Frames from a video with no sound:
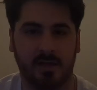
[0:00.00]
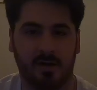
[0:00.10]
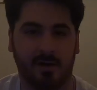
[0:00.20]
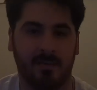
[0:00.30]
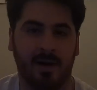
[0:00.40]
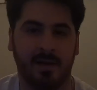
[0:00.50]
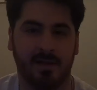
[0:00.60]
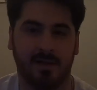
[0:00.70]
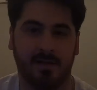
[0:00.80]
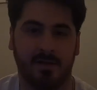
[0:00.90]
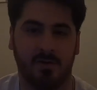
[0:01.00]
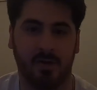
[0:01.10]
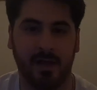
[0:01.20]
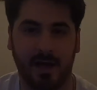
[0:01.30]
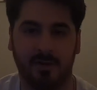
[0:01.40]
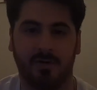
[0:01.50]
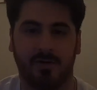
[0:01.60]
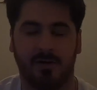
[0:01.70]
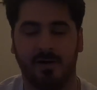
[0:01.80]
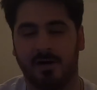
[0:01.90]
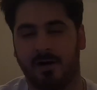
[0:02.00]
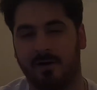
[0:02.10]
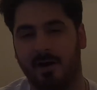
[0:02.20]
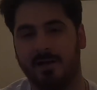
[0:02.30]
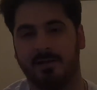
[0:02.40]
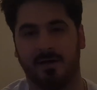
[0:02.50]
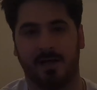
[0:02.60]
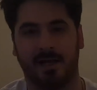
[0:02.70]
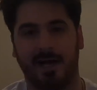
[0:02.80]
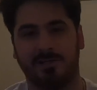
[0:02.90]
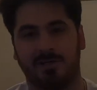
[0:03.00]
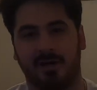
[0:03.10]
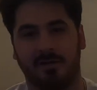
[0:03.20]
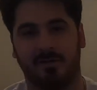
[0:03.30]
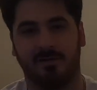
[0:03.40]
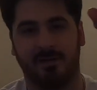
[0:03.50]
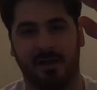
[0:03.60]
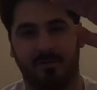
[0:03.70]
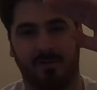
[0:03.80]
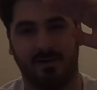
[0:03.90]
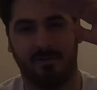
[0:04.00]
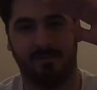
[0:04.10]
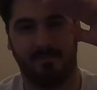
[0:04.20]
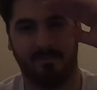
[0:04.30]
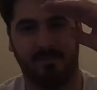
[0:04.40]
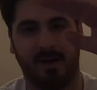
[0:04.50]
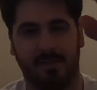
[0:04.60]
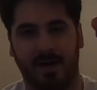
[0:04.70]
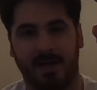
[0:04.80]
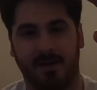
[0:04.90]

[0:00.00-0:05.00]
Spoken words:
talk about it together. Alright, I'll catch you guys on the next one. Bye bye.